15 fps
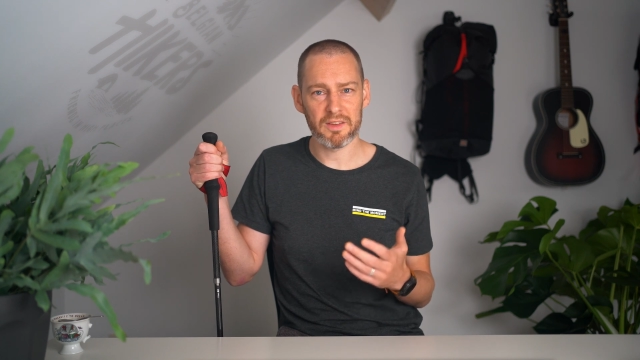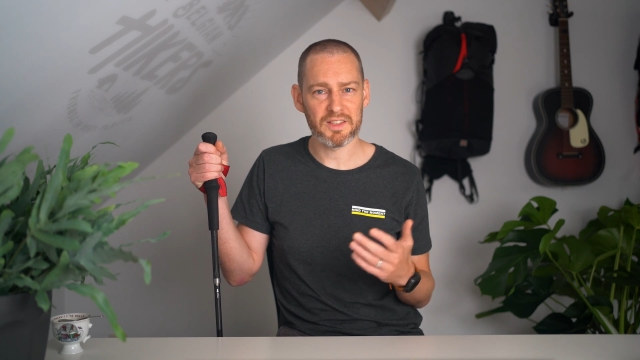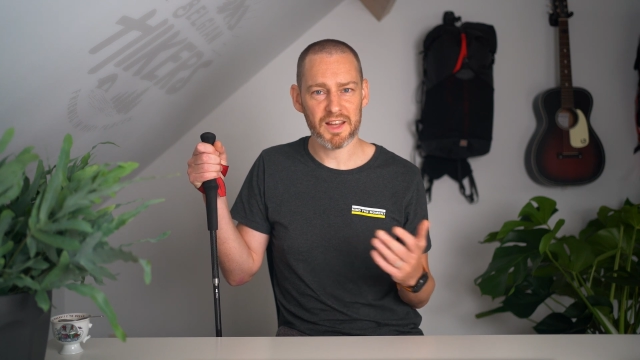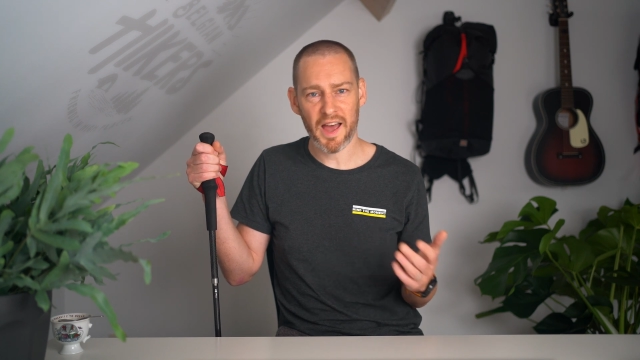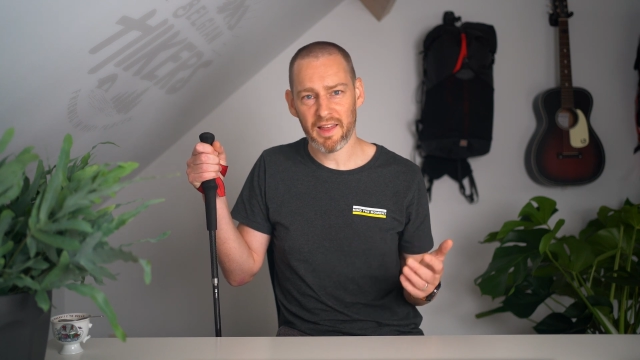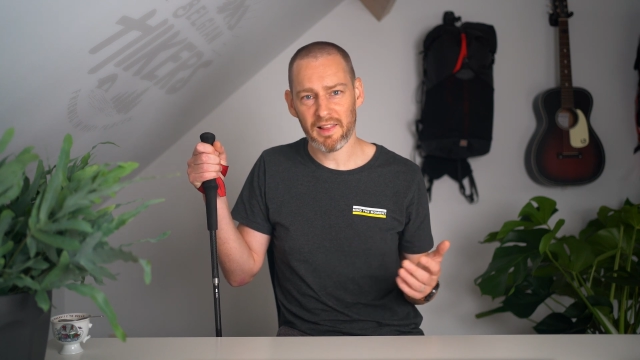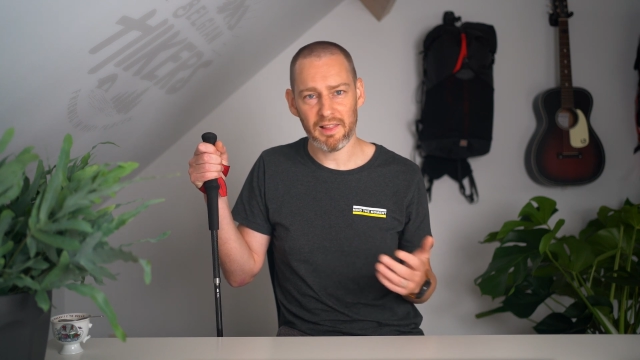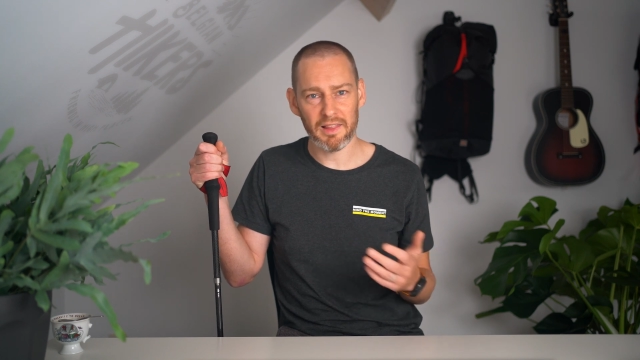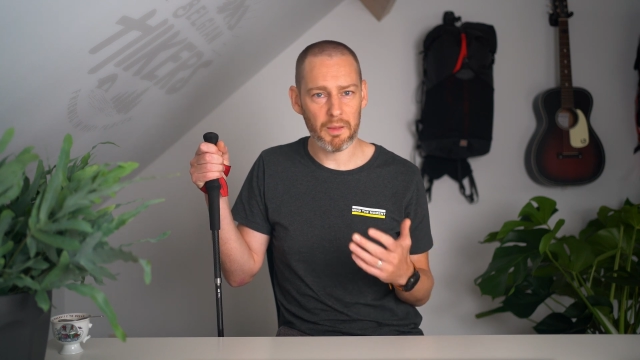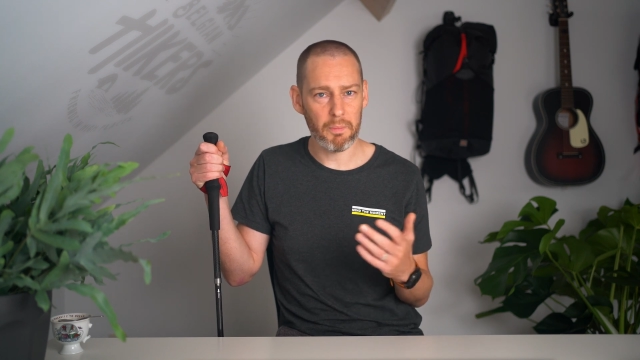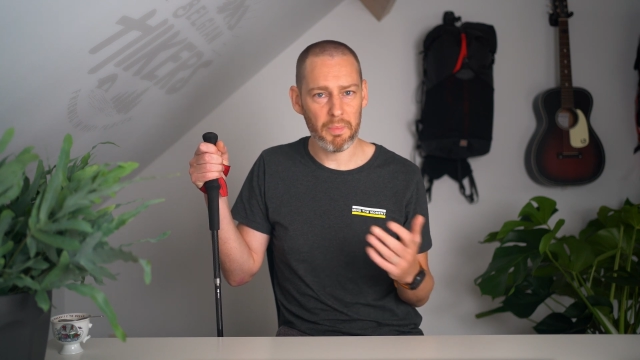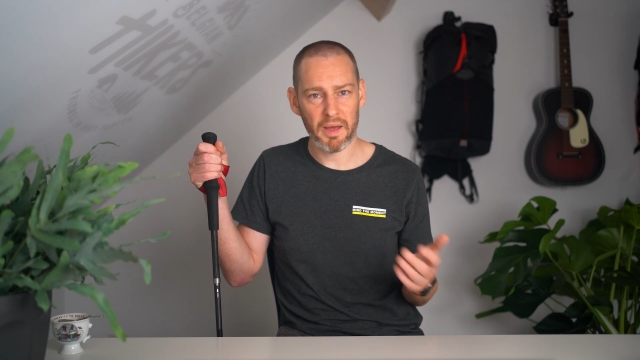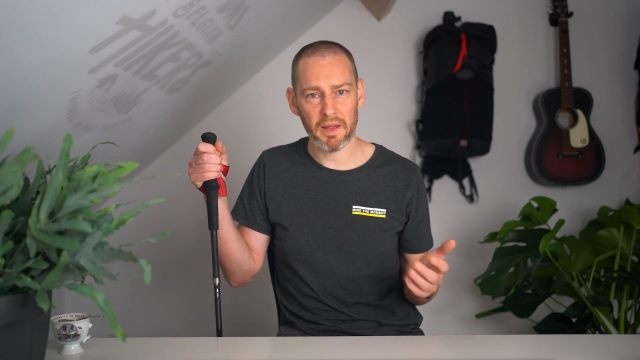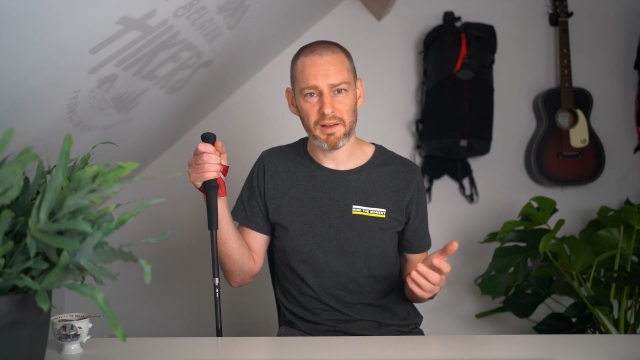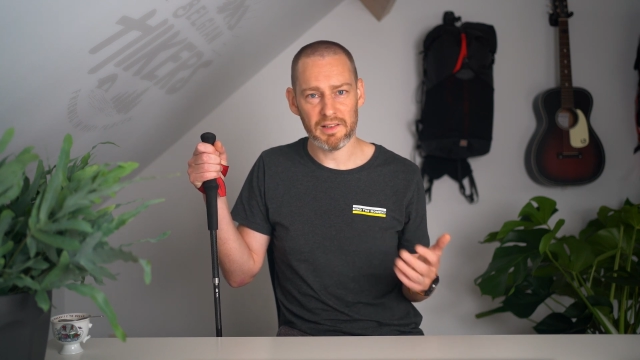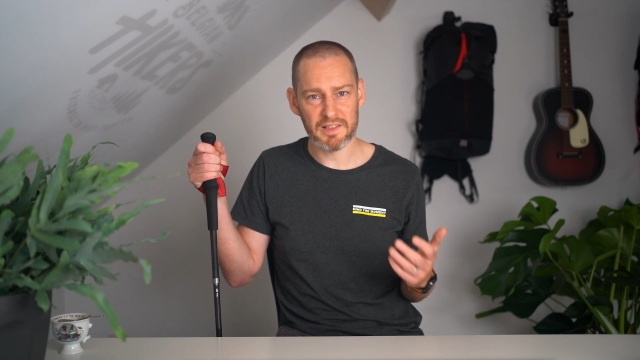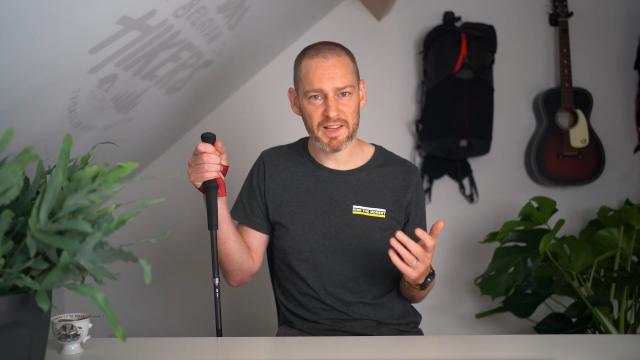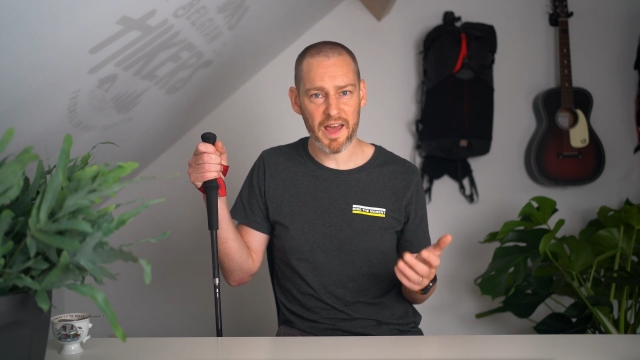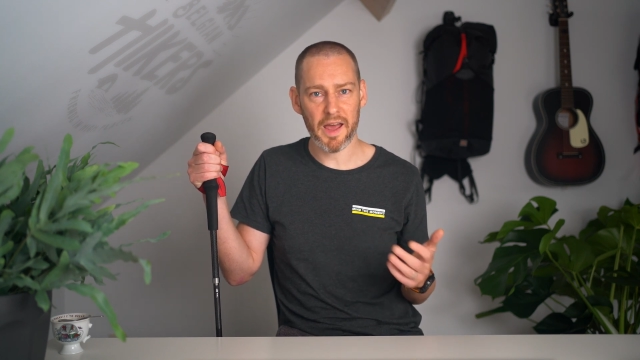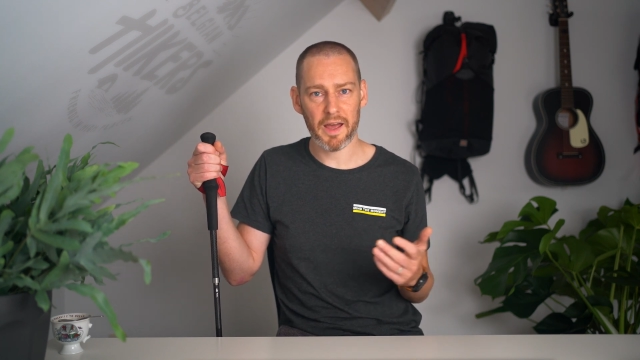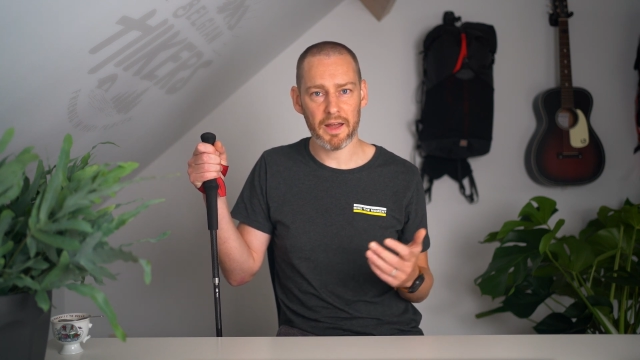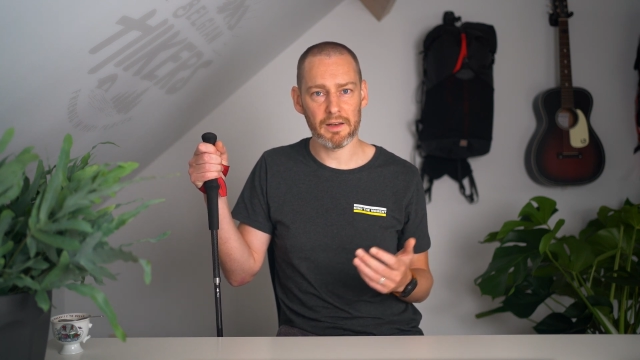saddle, the pedals, the
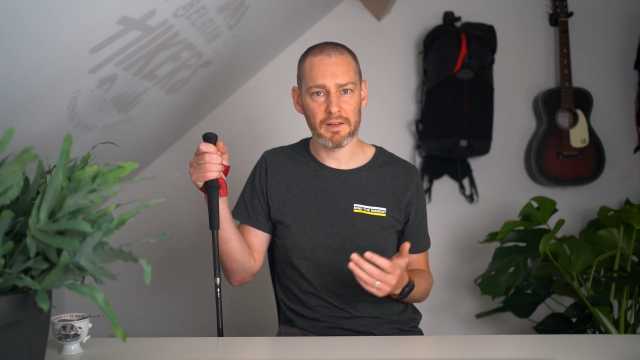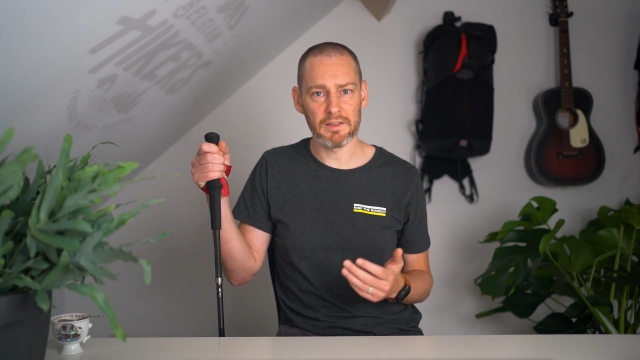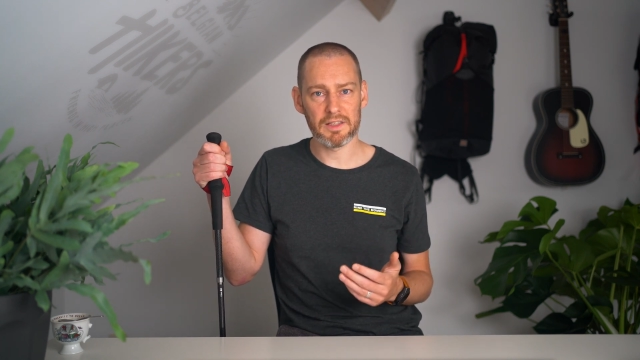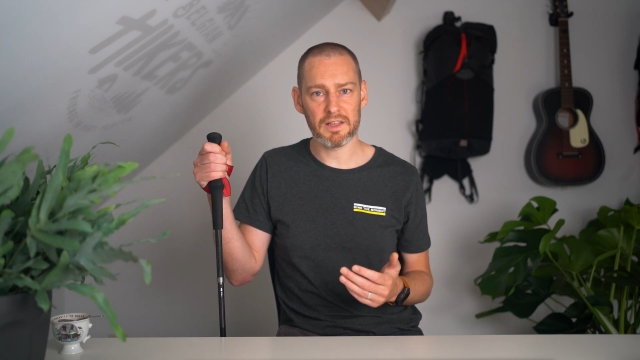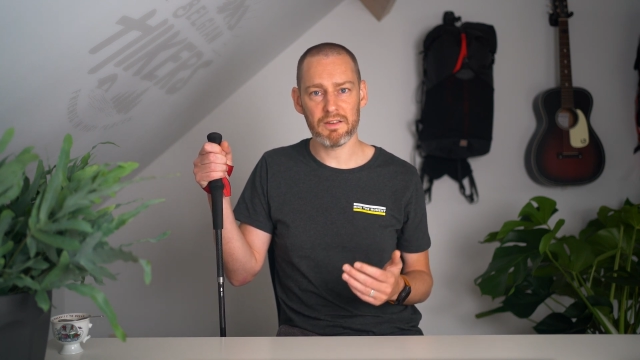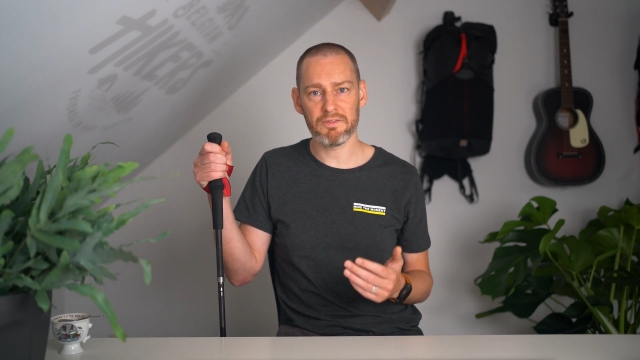handles,